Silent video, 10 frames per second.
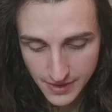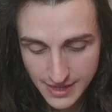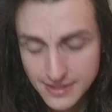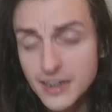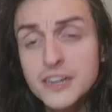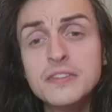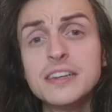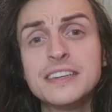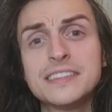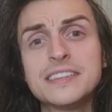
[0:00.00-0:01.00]
It's not
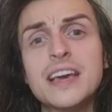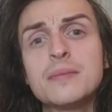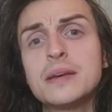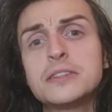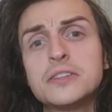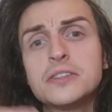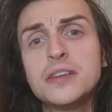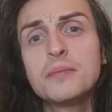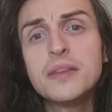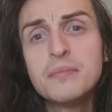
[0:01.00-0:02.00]
even an escape, it's just
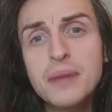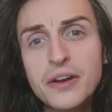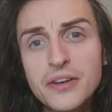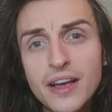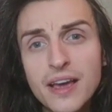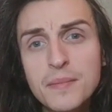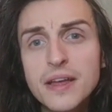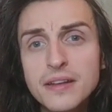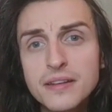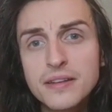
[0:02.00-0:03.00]
something better came
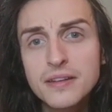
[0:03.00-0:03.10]
in.